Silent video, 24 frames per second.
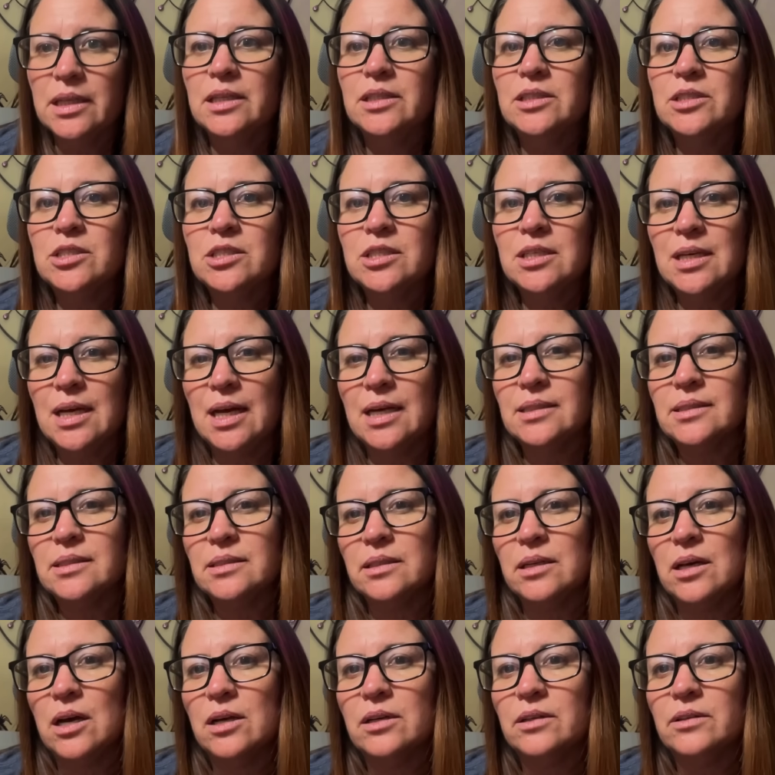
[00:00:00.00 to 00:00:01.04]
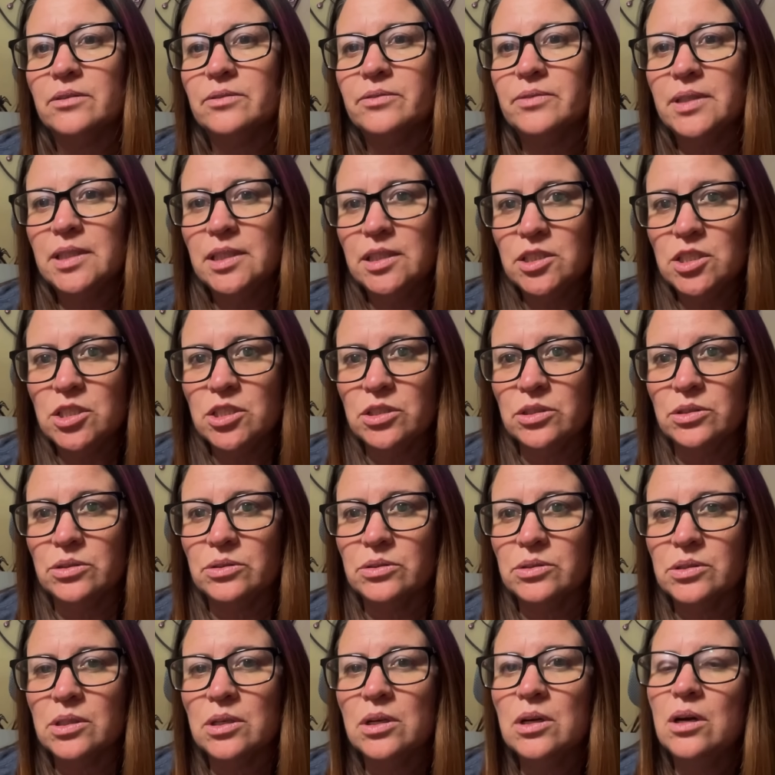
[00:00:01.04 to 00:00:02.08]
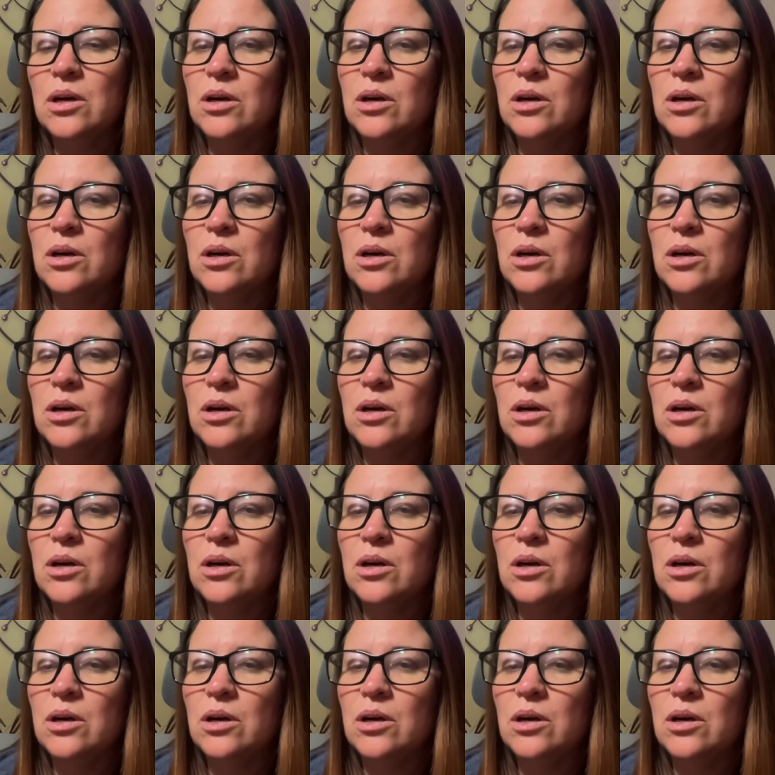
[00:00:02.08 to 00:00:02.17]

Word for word: She has a lot of issues.